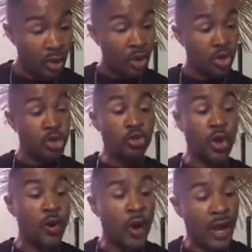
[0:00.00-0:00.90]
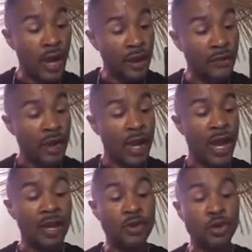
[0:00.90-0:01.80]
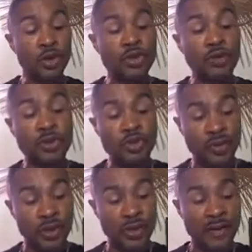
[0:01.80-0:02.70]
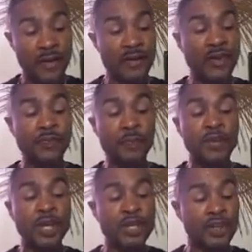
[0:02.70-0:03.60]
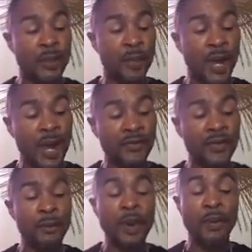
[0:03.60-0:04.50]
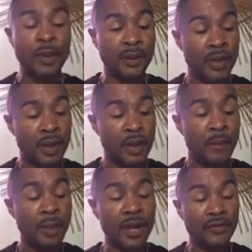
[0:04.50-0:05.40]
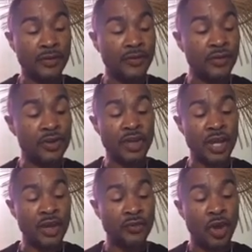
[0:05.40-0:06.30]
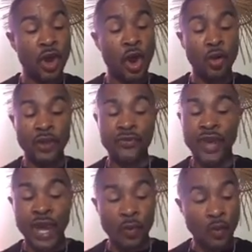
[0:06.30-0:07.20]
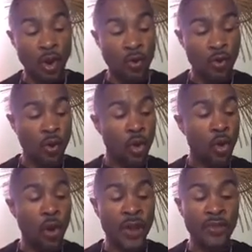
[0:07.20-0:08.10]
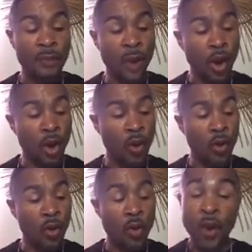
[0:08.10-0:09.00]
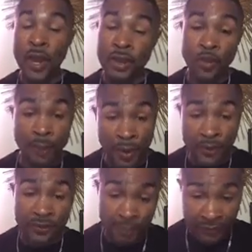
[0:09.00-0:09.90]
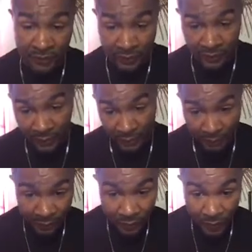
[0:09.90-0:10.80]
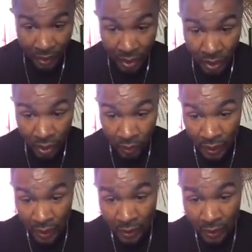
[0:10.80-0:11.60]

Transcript: You don't have a duty to retreat. This protection applies in public places such as on a sidewalk or at the mall or at your place of business. Okay?